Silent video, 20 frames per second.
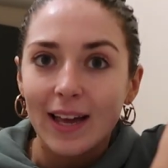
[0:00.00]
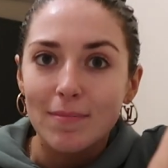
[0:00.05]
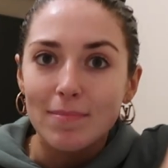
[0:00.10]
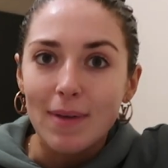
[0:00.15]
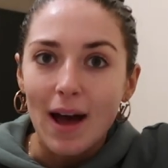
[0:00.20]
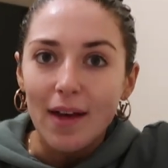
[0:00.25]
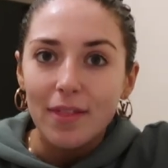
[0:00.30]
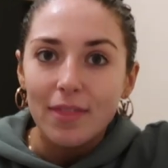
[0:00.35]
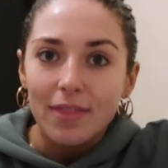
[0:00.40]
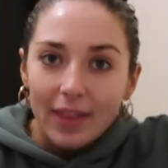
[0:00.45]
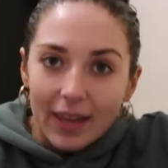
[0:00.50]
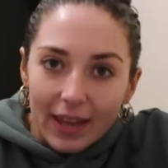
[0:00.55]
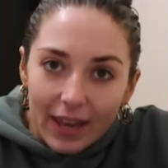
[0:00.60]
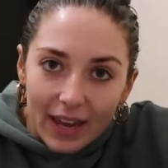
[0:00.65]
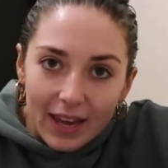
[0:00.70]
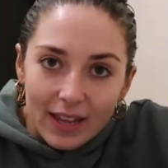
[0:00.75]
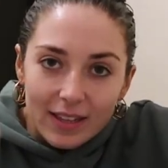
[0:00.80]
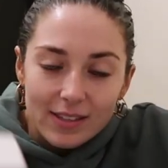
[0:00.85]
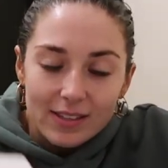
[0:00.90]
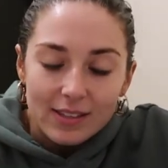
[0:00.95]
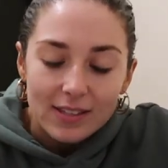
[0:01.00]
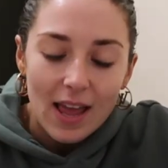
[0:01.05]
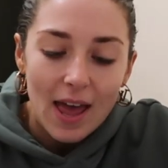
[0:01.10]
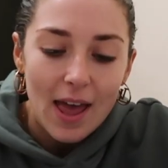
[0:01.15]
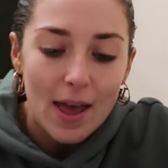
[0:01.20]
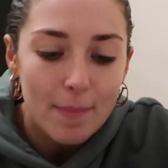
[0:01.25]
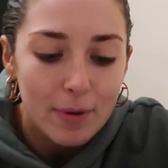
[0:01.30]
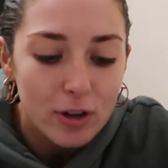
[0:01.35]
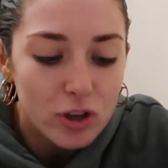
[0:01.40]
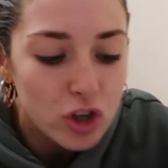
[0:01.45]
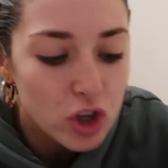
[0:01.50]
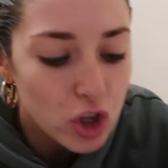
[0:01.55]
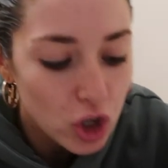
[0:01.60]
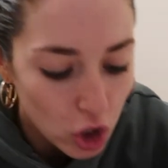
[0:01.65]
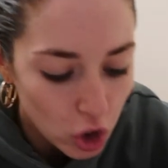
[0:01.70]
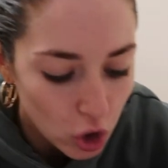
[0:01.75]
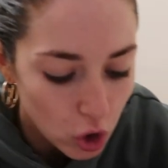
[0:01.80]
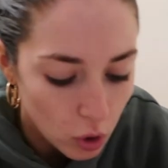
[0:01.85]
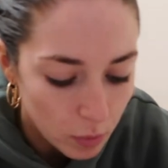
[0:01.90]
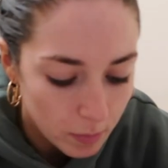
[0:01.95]
bath thing. It's a
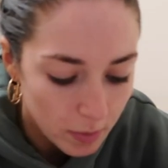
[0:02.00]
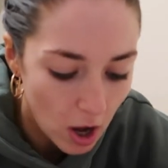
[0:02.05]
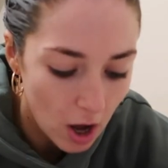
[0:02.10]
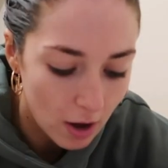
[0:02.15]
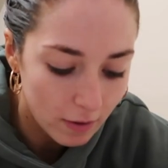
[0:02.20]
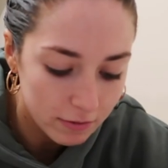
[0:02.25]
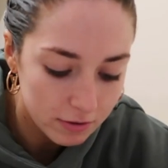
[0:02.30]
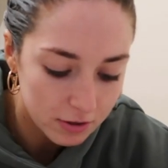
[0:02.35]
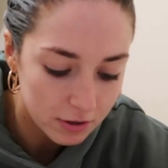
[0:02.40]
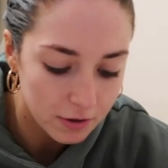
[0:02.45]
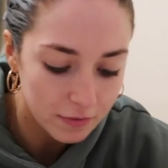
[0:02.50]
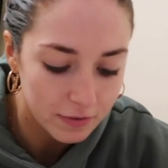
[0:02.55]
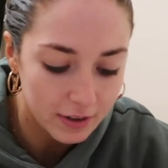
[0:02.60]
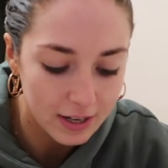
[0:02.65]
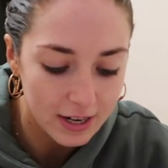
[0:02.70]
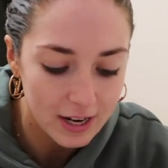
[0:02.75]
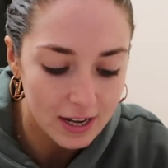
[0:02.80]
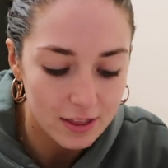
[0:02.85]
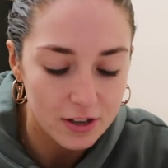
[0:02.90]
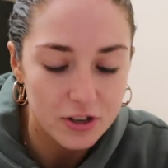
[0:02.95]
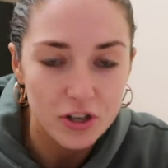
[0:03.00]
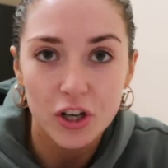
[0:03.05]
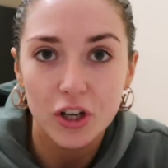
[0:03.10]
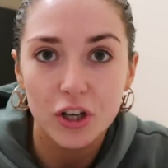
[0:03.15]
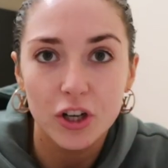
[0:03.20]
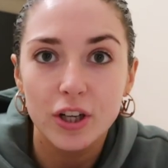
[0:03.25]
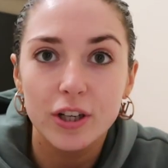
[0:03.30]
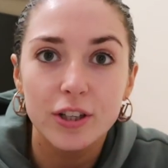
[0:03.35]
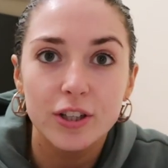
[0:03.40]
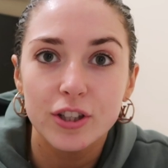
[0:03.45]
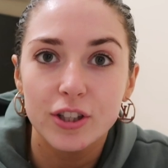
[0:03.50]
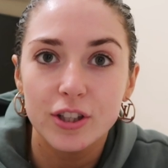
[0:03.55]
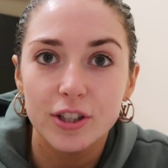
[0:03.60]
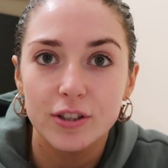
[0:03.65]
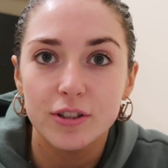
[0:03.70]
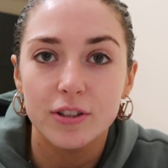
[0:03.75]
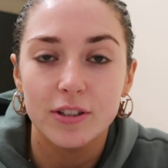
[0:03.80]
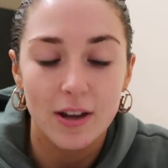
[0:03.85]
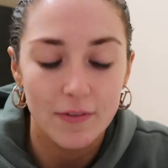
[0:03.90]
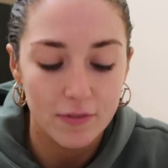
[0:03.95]
dupe. Oh, sorry if you can hear the dog. She's
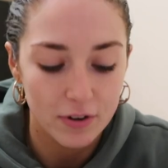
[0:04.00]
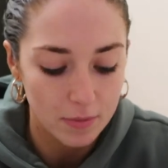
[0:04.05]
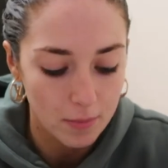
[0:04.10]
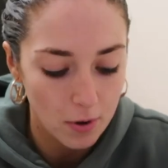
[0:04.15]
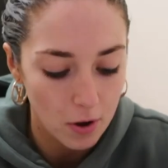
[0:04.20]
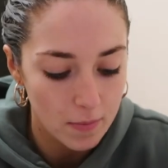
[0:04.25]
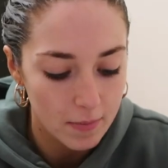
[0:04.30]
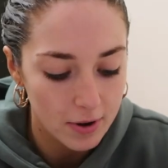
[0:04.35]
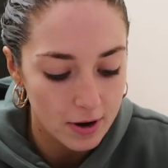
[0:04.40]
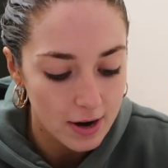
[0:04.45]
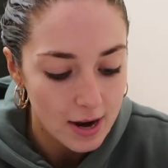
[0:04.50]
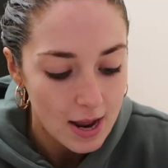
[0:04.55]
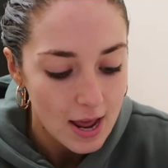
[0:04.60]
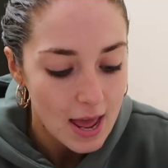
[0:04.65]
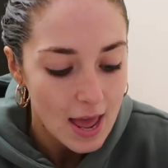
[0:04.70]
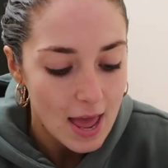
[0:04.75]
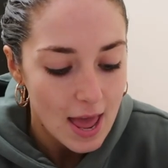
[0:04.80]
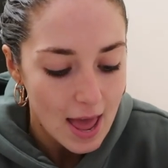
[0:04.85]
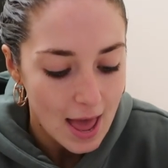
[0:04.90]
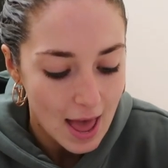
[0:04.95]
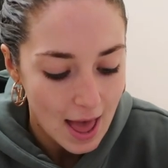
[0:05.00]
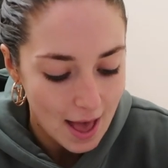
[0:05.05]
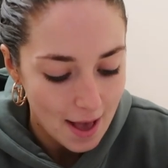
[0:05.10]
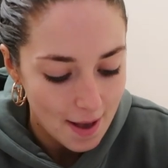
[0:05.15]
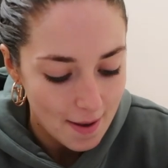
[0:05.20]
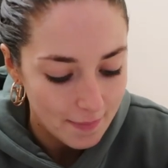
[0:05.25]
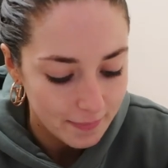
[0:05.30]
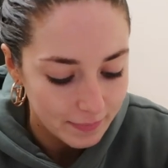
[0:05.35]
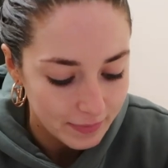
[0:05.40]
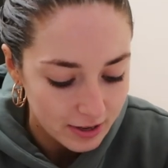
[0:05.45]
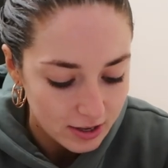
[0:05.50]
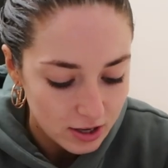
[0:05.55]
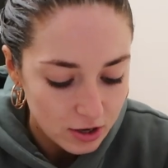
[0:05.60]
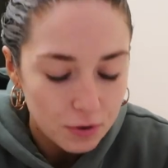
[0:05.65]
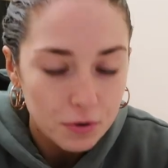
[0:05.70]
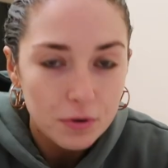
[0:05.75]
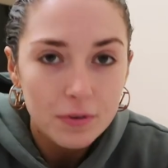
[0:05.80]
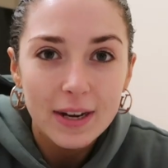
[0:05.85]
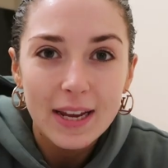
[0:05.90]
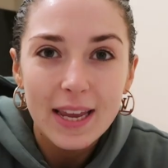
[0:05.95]
just having a moment. Is it
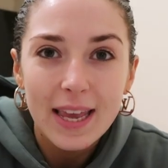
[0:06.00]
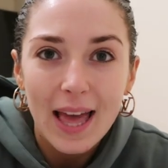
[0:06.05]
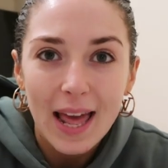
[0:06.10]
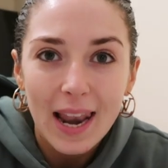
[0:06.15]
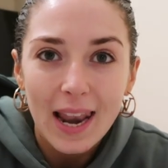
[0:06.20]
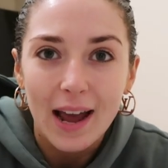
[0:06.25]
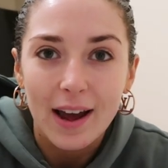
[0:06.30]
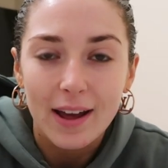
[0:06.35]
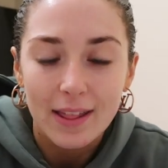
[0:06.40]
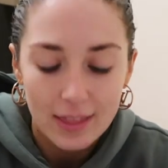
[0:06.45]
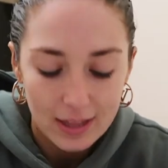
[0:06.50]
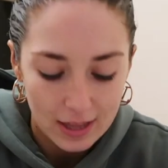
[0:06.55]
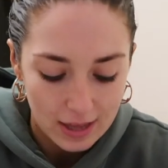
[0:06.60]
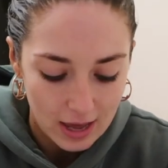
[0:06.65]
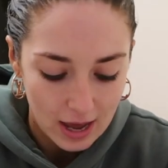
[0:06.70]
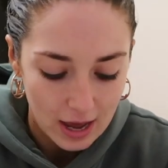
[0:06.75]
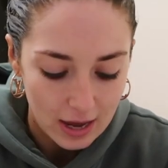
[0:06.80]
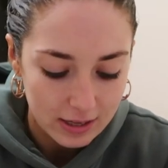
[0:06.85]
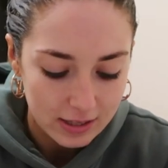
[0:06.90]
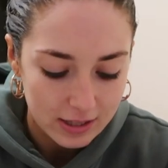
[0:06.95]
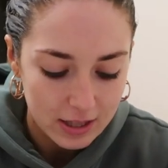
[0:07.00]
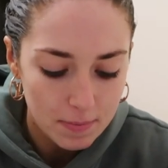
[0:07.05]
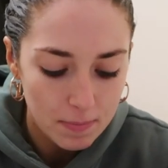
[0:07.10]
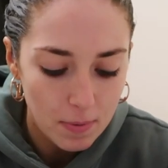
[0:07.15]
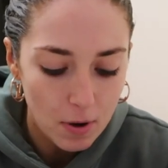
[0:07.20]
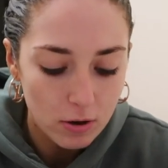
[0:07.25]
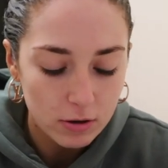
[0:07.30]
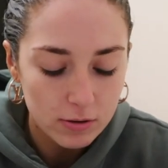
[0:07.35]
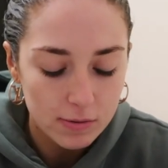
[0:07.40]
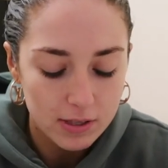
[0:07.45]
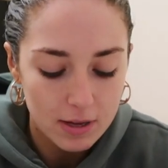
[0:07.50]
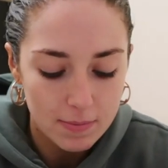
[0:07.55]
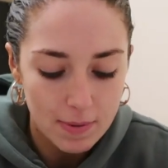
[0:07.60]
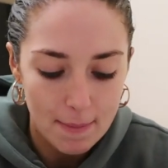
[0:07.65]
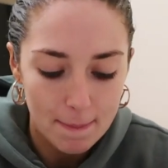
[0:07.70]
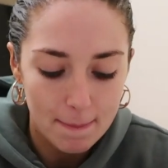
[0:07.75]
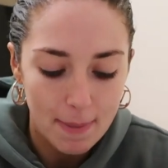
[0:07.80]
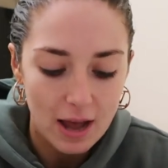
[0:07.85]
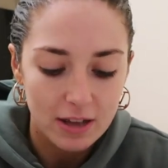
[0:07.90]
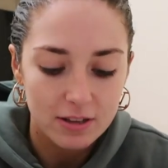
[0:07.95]
Laura Geller? I think it is. The box was a
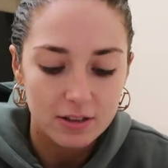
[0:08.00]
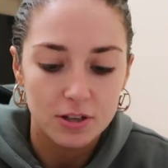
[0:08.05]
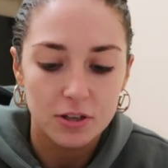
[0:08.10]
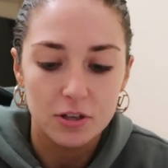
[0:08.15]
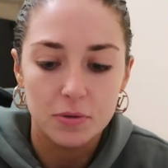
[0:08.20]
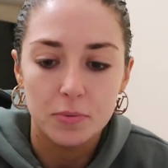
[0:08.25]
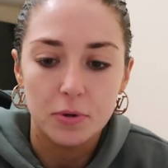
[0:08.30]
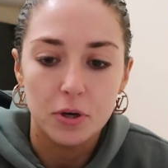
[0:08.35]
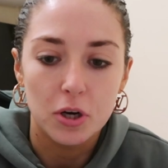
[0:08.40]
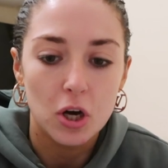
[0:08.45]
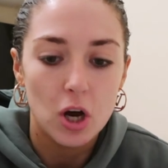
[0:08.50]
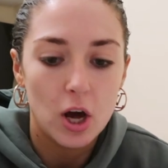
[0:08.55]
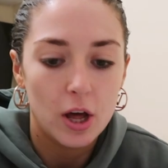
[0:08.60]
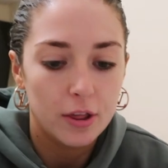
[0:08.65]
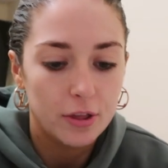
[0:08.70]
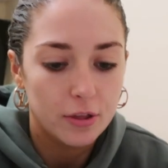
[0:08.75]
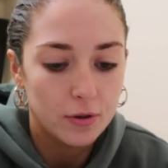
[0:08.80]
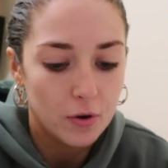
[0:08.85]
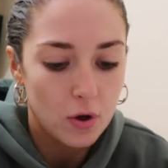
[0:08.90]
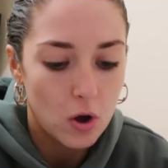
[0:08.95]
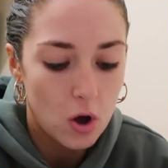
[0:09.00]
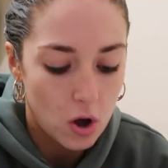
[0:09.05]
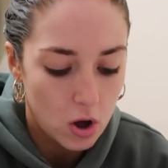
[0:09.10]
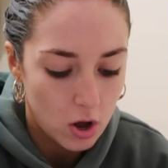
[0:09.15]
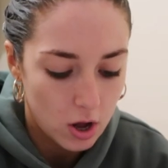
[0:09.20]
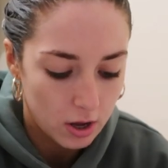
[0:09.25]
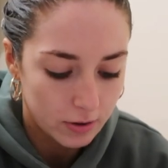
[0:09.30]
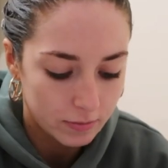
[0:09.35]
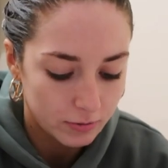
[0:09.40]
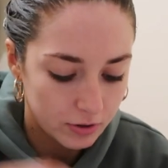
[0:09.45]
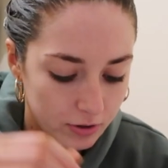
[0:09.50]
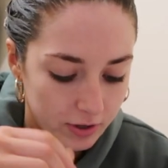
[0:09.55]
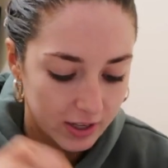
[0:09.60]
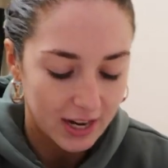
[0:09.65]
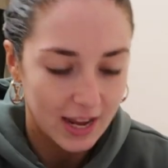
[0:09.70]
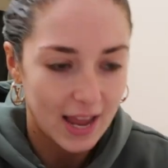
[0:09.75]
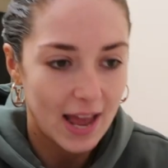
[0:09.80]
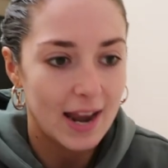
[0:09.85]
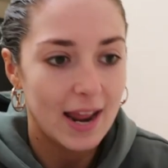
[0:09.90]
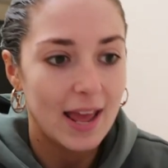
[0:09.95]
bit battered, but I thought I'm just
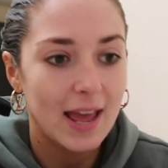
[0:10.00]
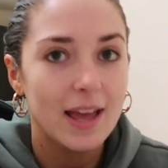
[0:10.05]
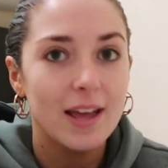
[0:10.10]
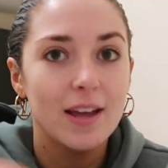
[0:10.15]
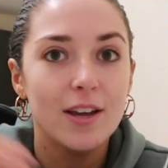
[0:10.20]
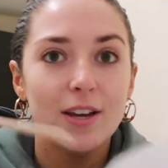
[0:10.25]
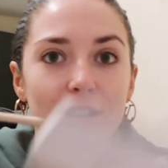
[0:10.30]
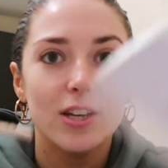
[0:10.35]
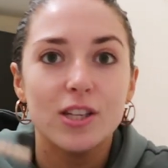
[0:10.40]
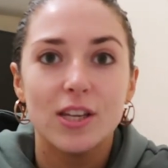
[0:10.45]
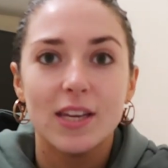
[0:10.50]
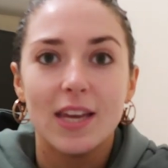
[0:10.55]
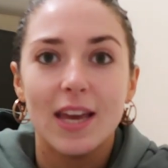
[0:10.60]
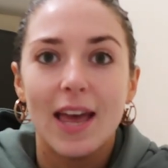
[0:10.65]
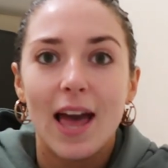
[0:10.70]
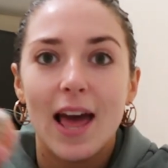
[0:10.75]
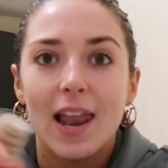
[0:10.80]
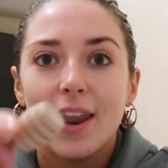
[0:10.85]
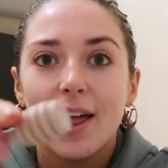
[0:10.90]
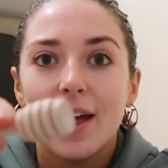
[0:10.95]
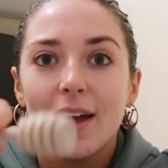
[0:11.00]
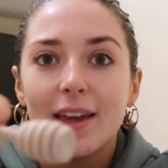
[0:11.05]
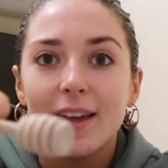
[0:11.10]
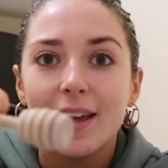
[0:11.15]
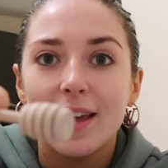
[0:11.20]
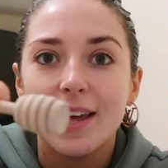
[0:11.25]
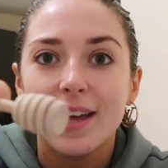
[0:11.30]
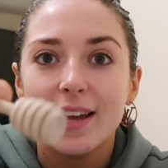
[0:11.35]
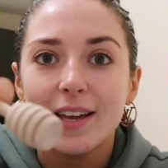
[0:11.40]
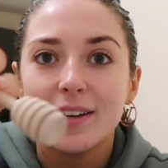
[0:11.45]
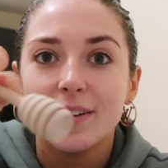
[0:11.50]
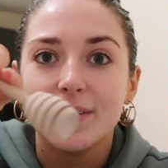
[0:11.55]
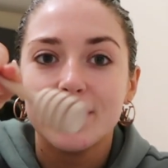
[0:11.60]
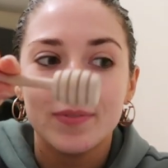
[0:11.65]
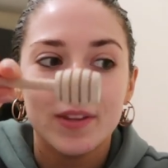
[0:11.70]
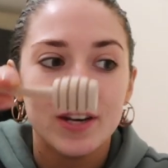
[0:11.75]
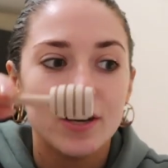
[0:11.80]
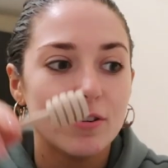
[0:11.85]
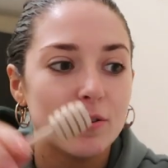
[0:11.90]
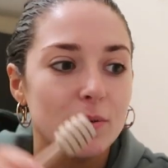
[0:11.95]
gonna get it. So you get like
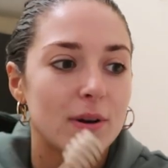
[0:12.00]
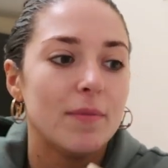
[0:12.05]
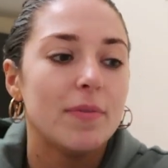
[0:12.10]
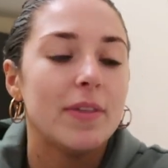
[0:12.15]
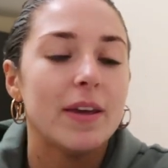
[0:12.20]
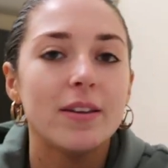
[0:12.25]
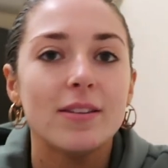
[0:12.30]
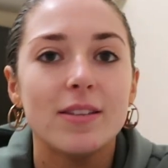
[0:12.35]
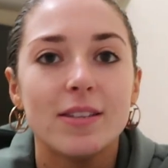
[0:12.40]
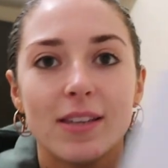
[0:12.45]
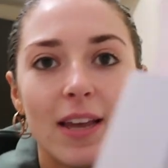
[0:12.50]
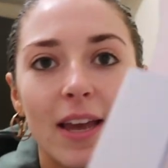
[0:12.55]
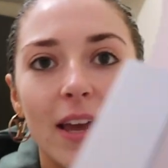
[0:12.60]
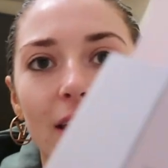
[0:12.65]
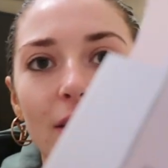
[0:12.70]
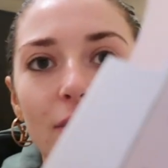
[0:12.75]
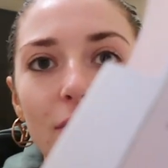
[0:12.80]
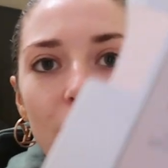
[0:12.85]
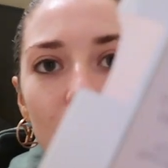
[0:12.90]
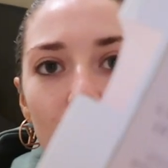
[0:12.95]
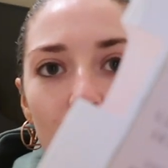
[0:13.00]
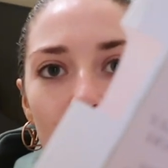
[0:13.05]
the little swirl. This is it if you